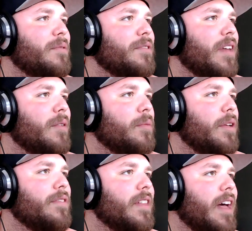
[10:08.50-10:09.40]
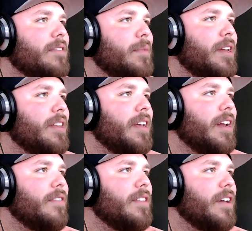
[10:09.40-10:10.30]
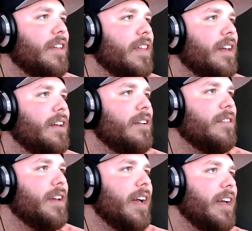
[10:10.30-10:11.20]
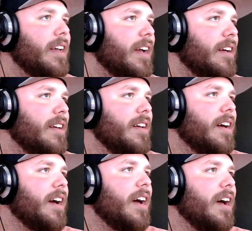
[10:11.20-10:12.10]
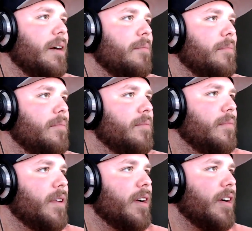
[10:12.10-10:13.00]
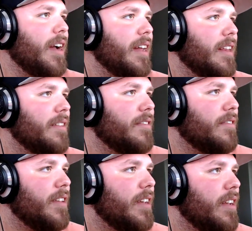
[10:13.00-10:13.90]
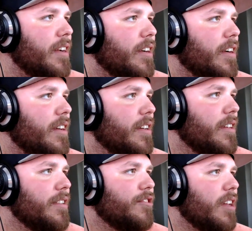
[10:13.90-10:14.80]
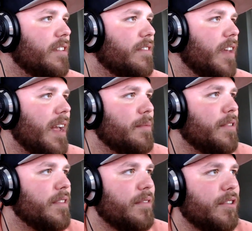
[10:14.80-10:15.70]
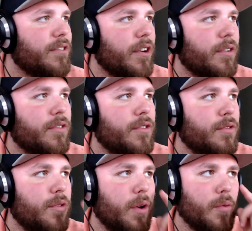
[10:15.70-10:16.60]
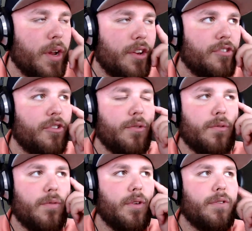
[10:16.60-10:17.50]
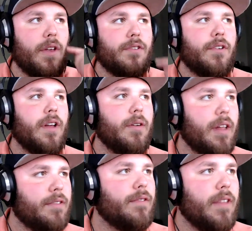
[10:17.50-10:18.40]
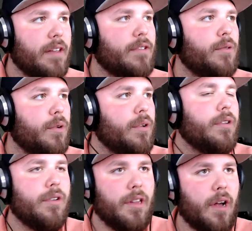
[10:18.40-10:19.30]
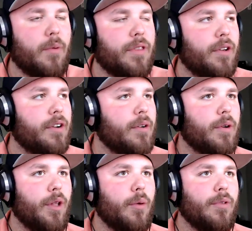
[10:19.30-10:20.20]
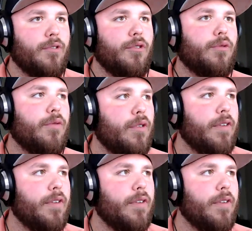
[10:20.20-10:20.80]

was like, replace the glass immediately and everything on that note. Yeah. All right. Let's see here. Shetland Sam says, I've just started doing written juice reviews yesterday. Well, that's cool. Good luck with your juice review